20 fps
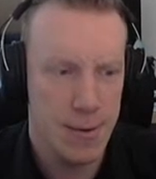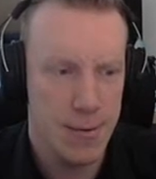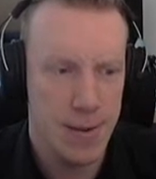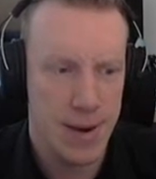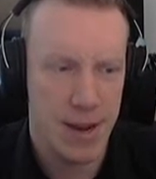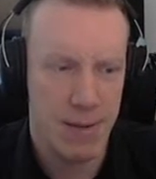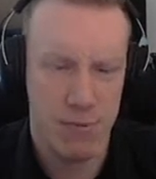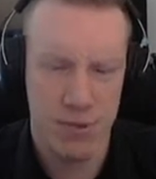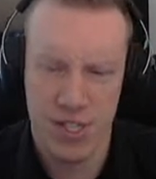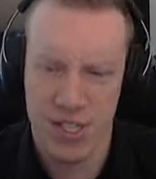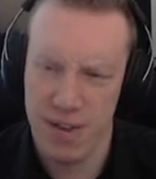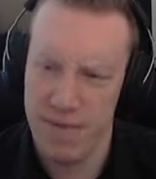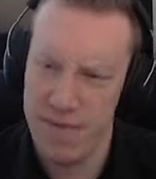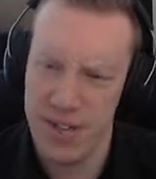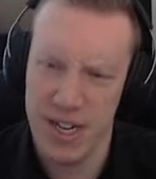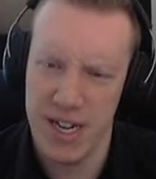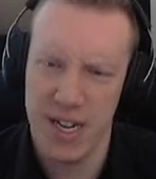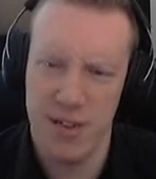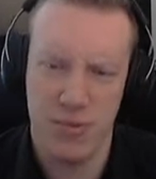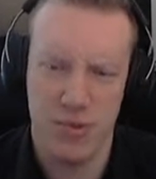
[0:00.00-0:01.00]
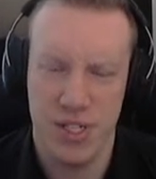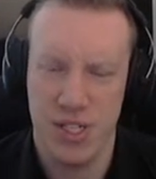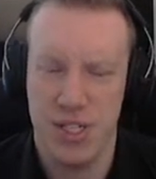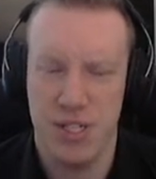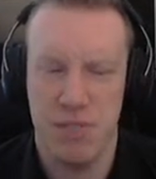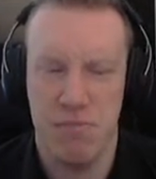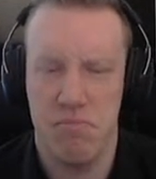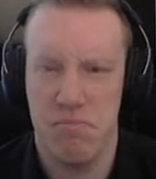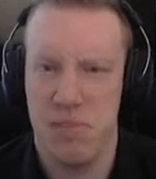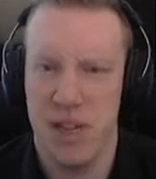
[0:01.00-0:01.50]
That was something that
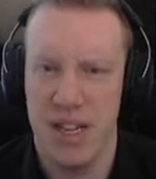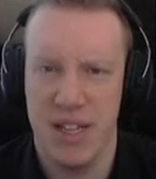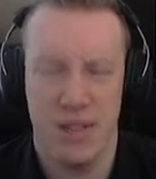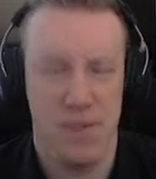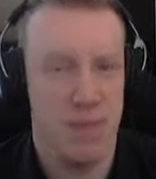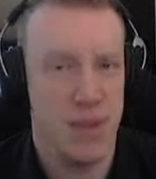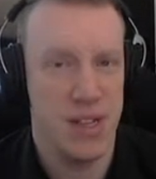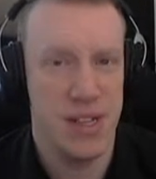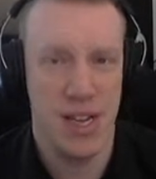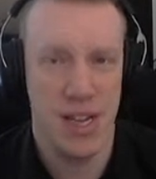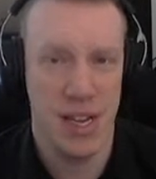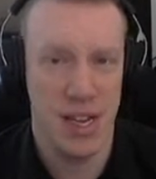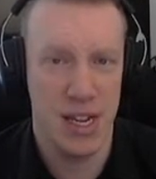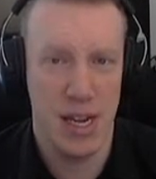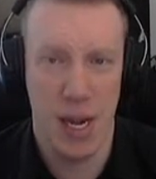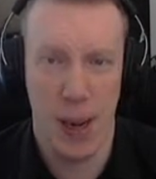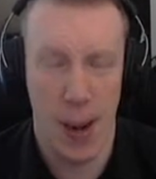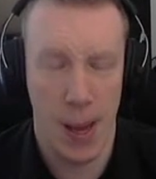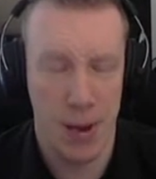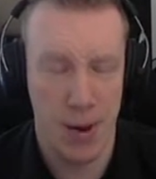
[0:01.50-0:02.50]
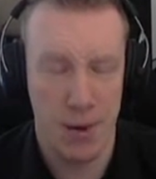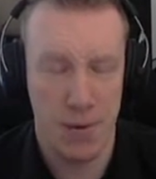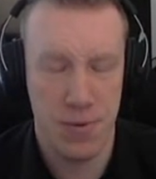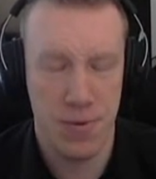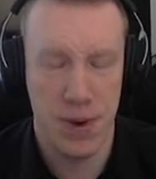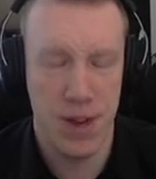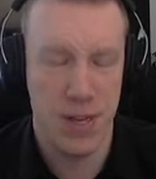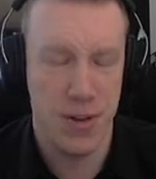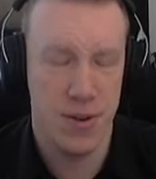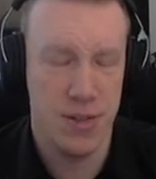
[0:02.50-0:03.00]
is missing in a lot of
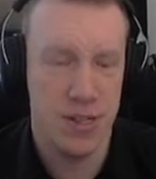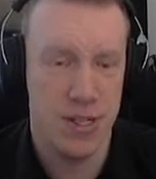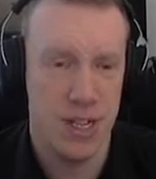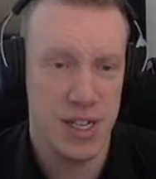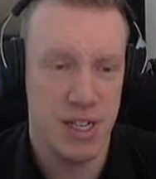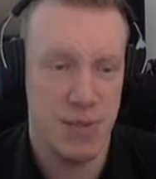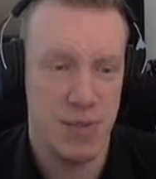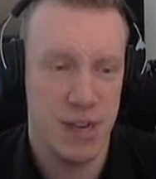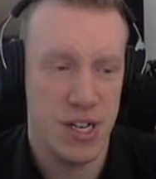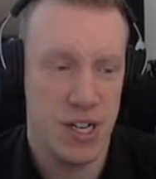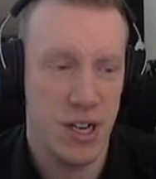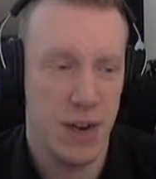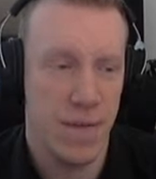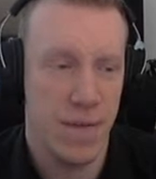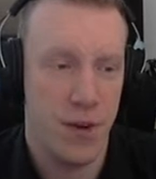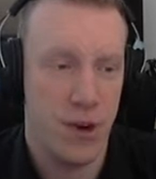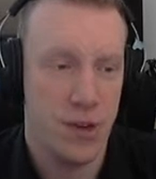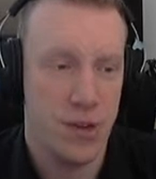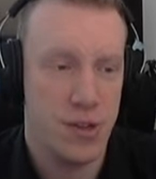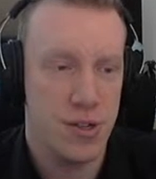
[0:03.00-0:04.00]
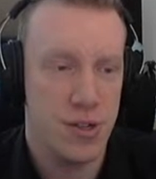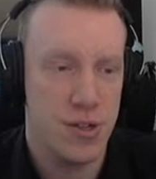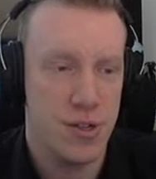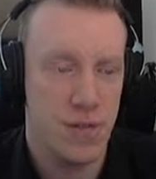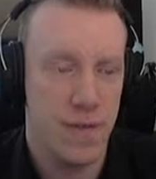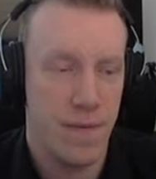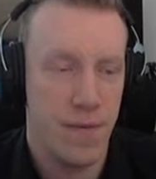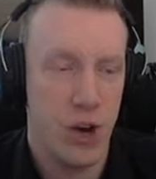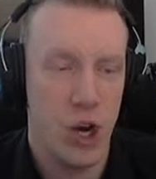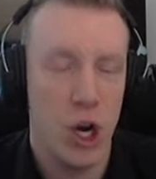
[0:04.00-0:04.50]
trainers, especially
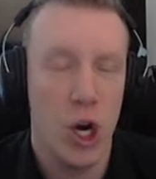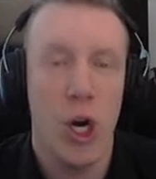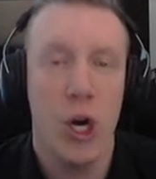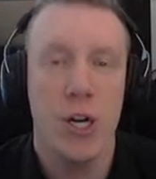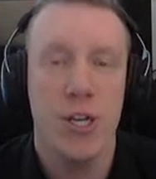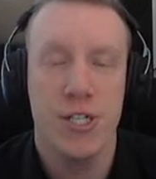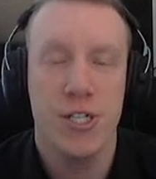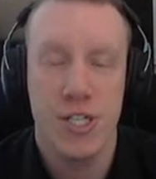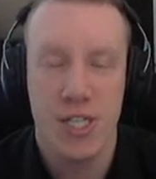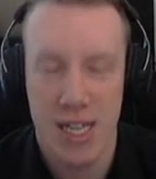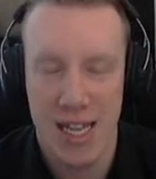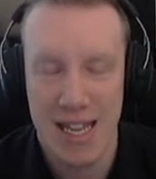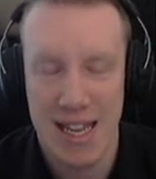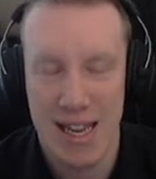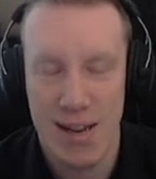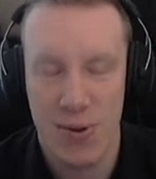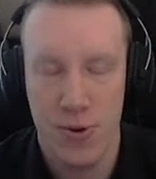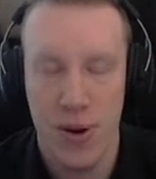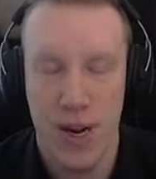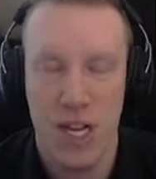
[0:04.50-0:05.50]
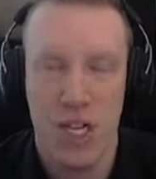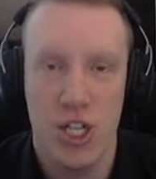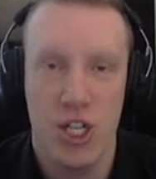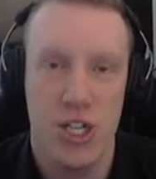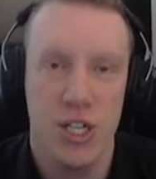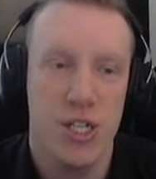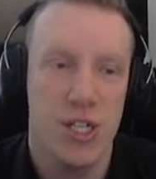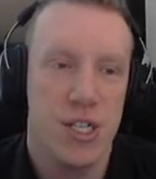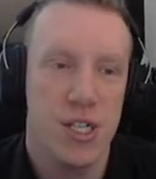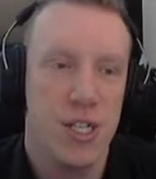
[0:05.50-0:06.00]
first
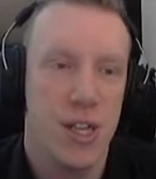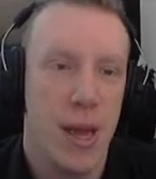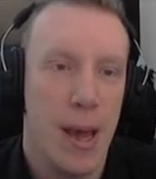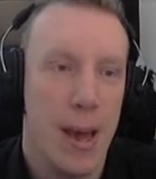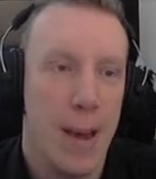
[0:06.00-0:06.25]
generations.